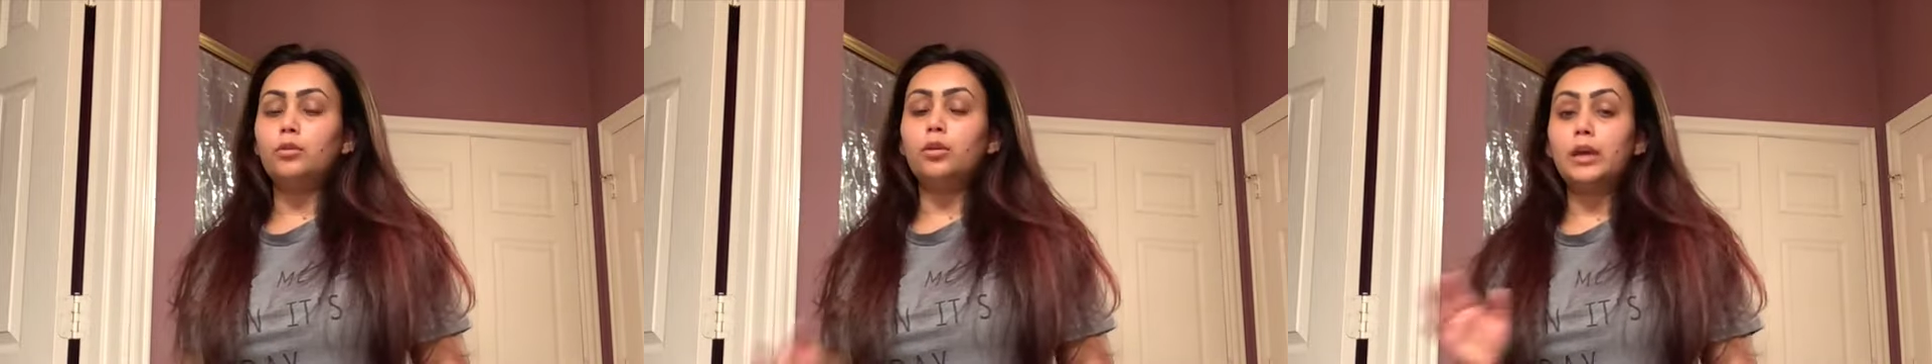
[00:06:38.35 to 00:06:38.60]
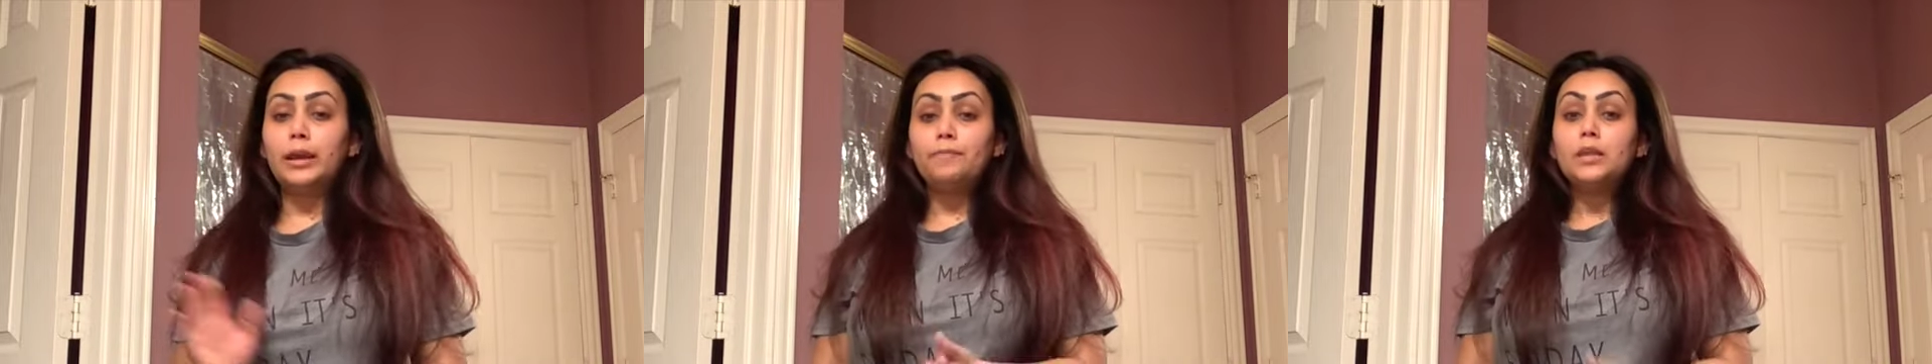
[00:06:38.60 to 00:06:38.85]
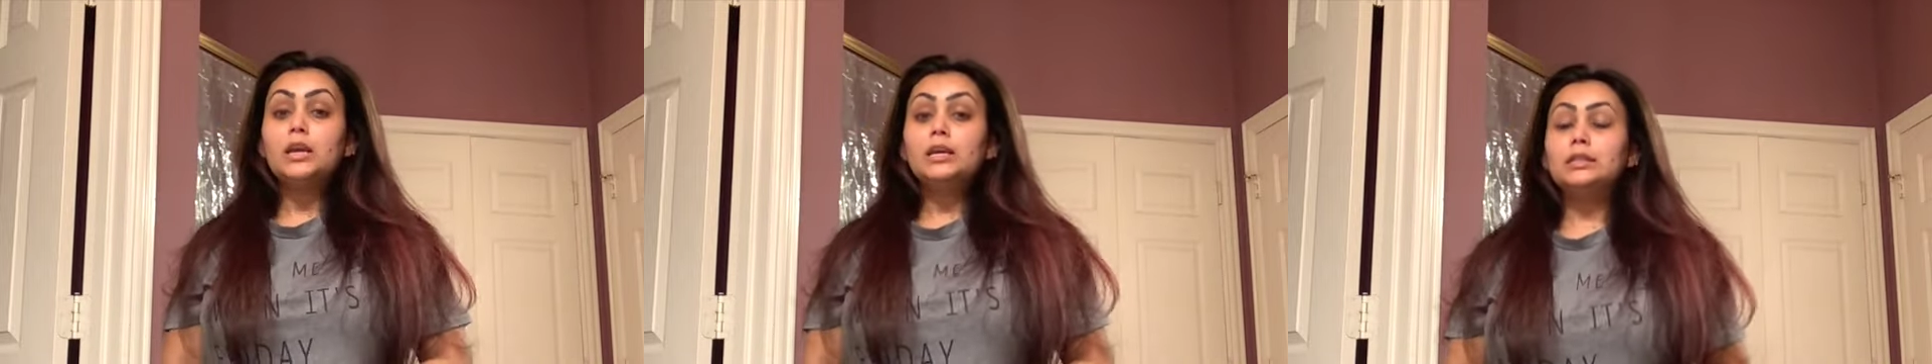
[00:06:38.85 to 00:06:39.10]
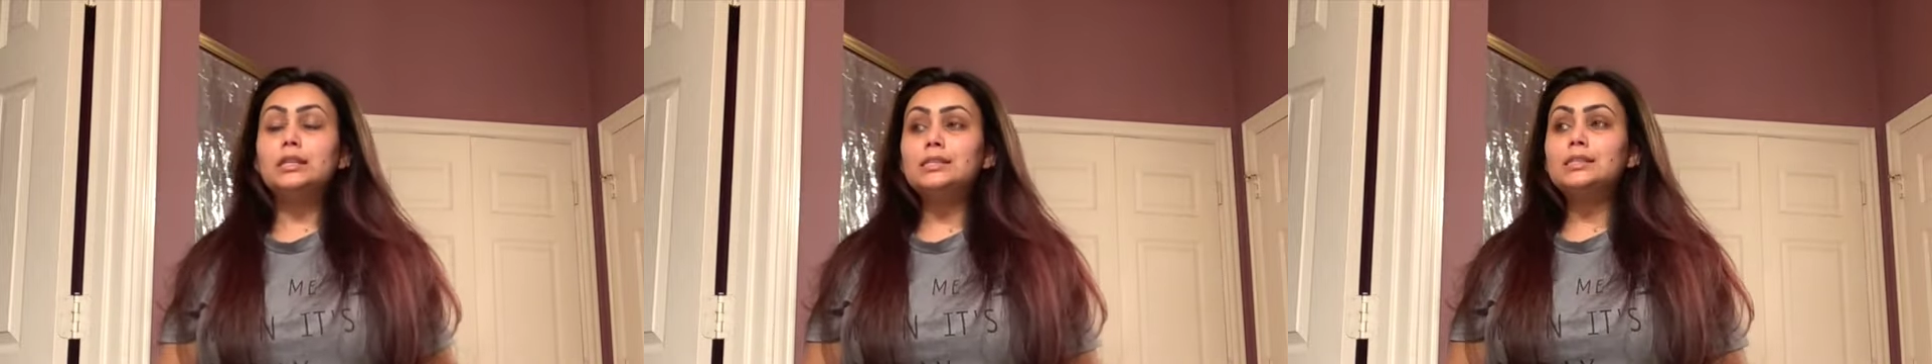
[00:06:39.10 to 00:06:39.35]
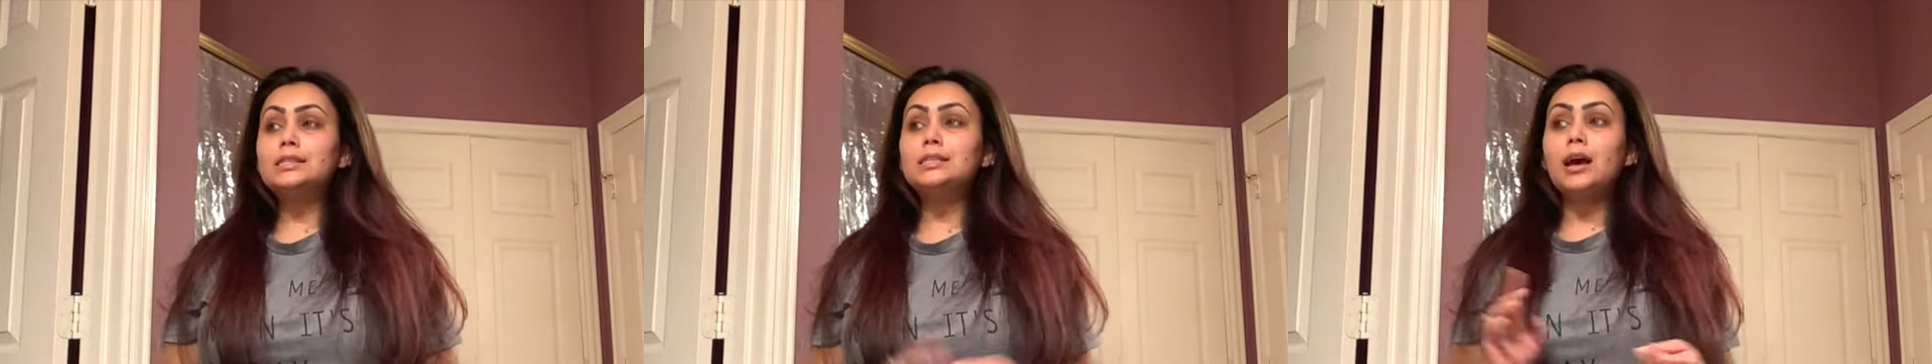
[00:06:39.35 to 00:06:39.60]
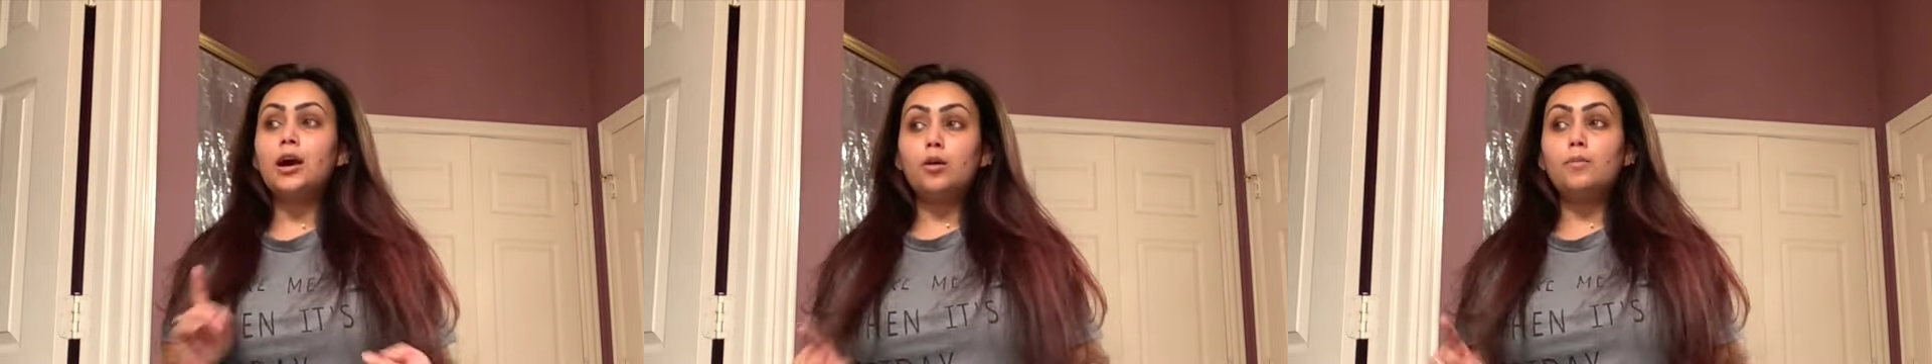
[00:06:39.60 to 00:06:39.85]
Okay, this is
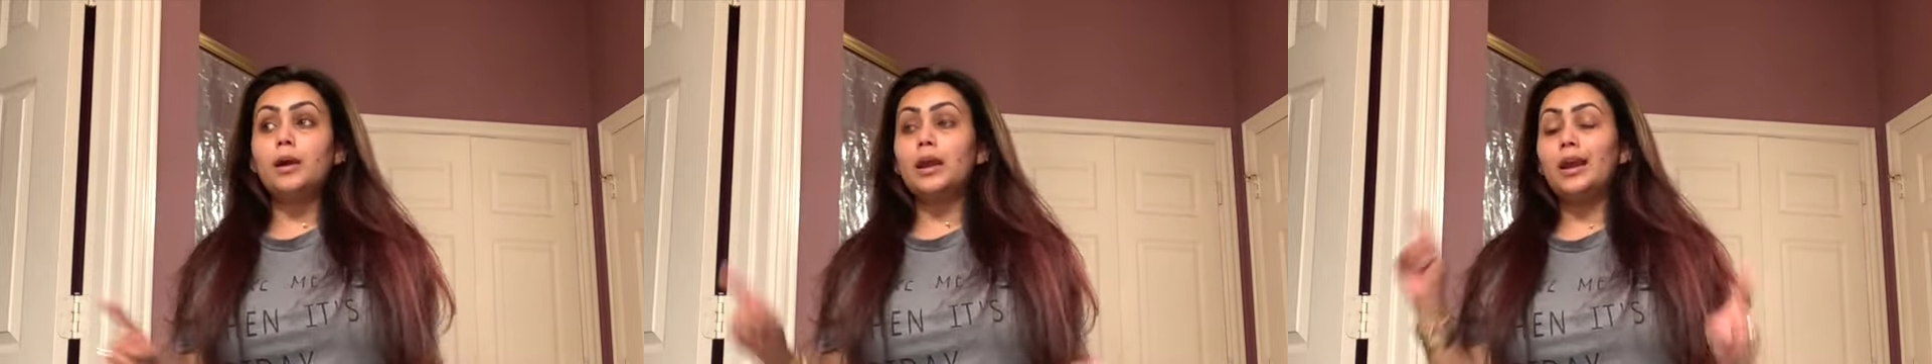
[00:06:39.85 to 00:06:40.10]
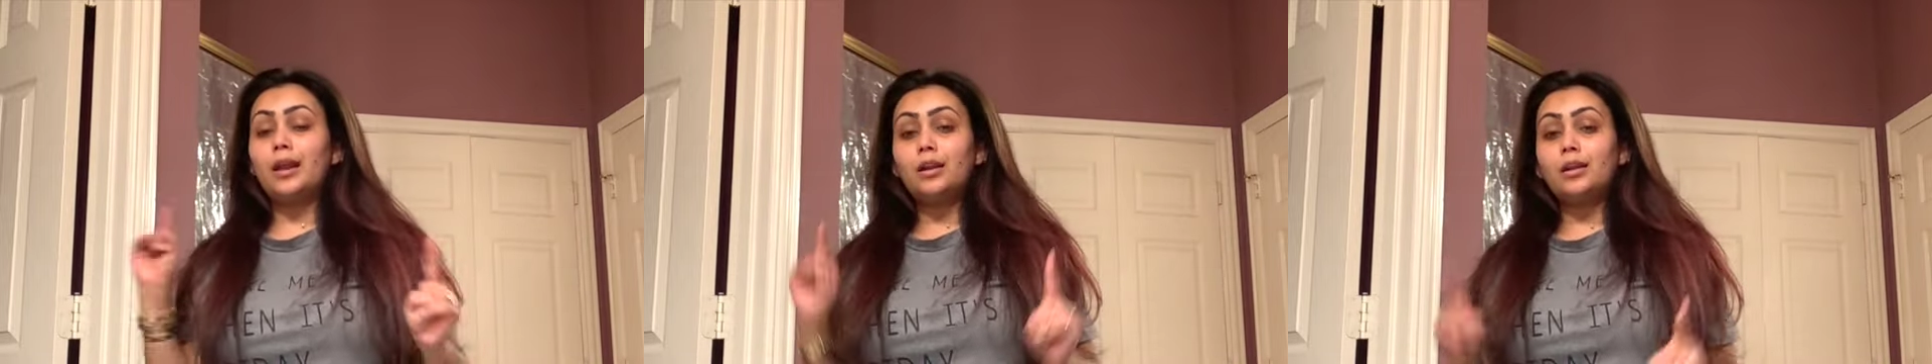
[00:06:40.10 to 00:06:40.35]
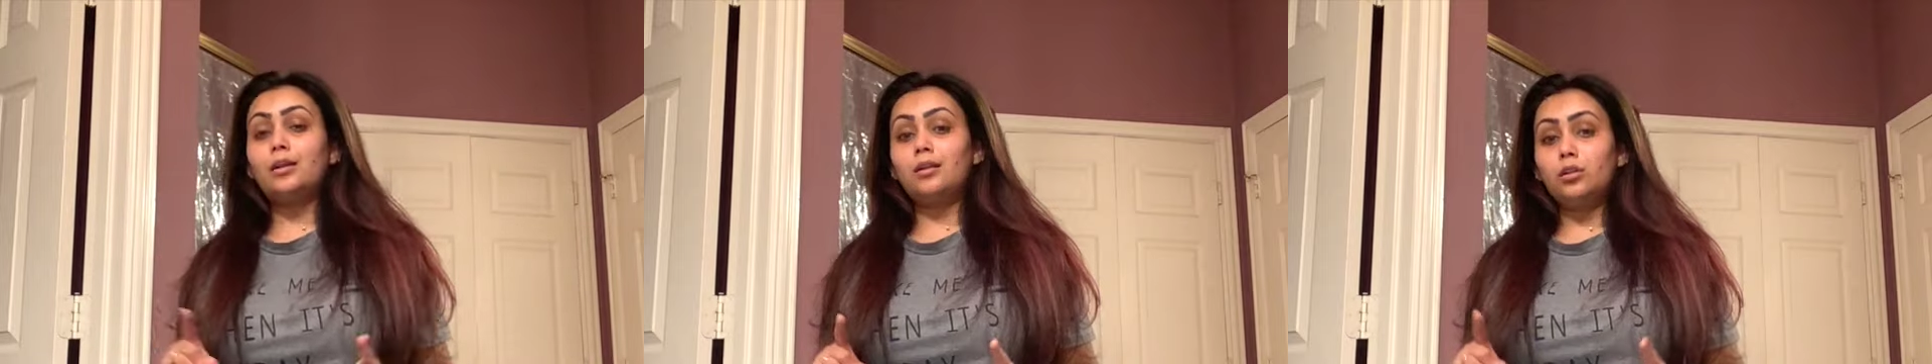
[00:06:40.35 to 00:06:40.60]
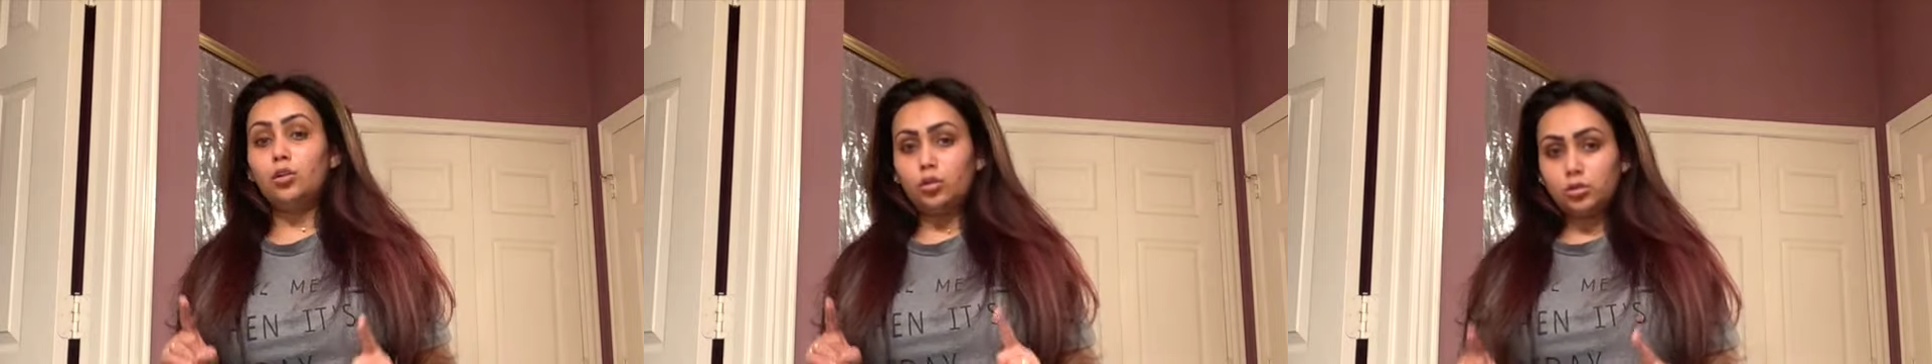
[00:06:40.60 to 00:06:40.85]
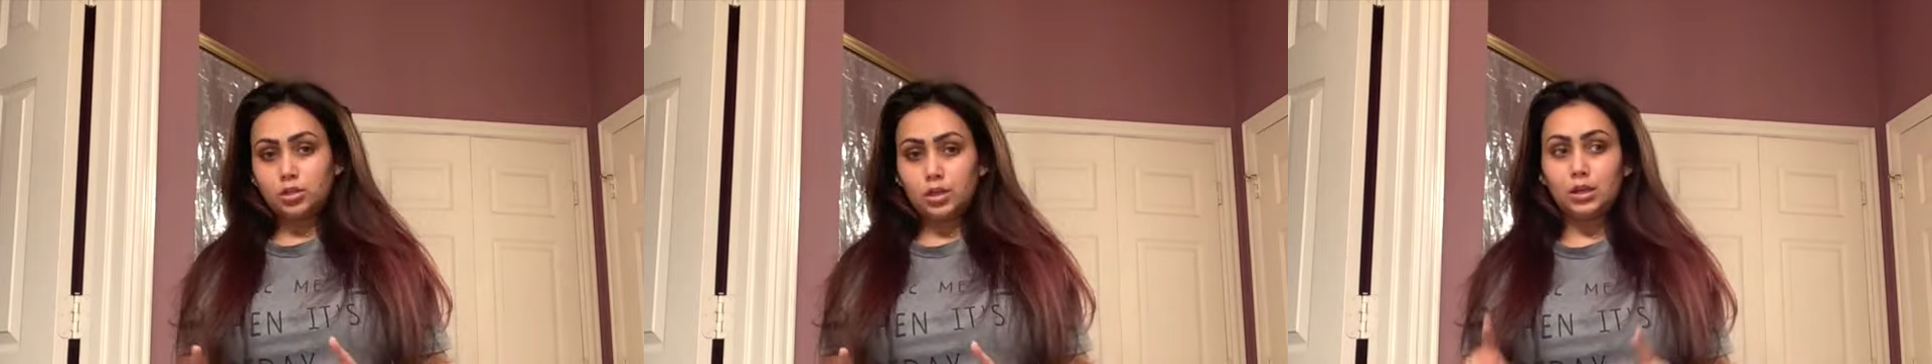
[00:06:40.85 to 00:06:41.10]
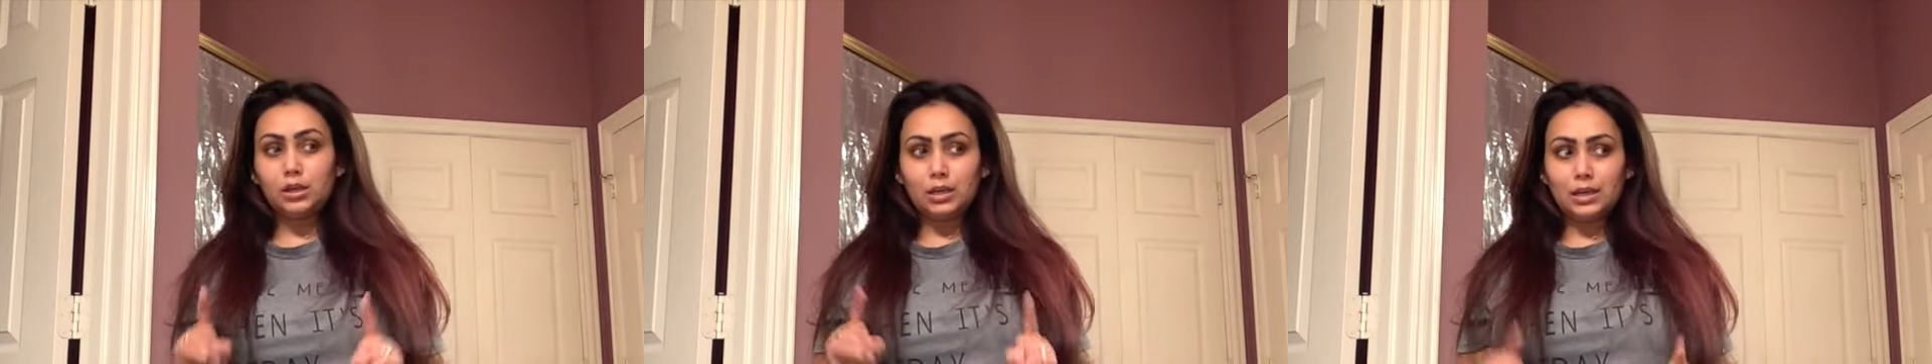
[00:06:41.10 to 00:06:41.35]
how my hair looked
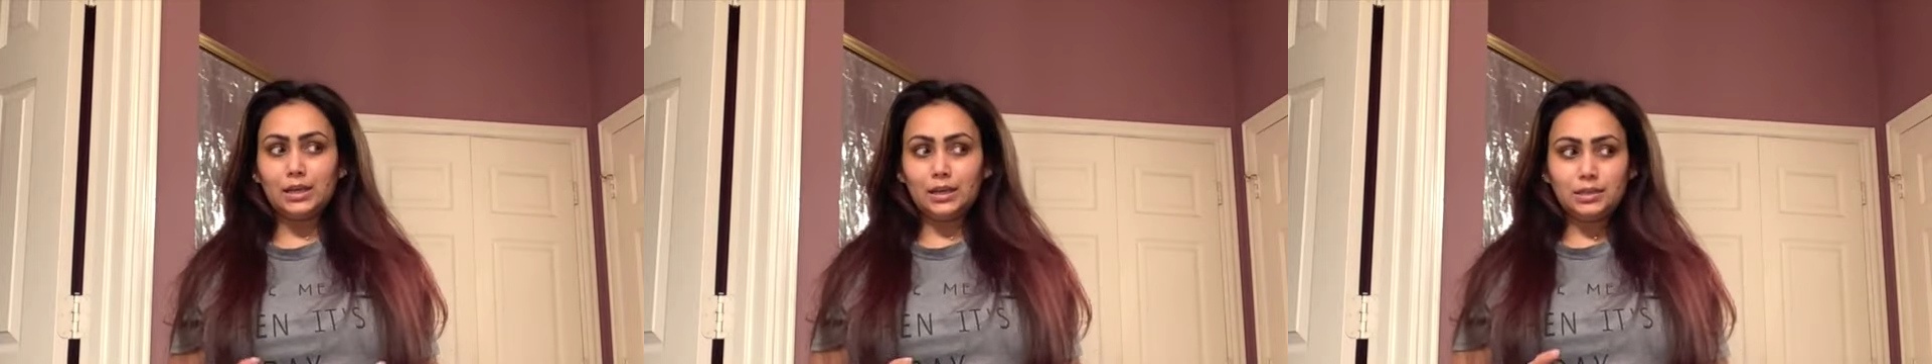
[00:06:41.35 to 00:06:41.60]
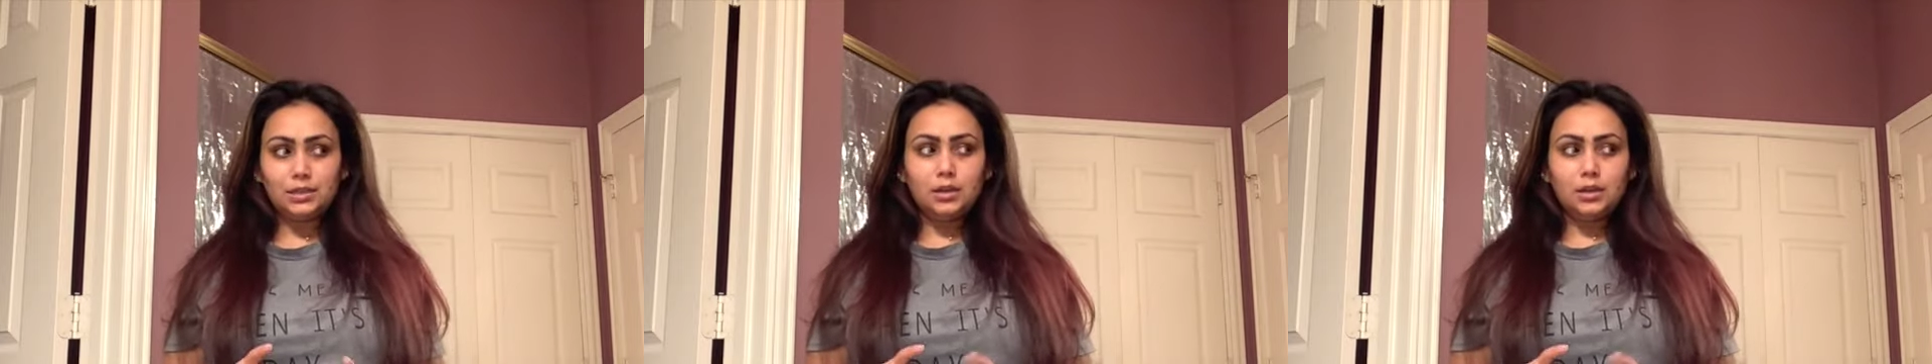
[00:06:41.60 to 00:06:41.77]
like.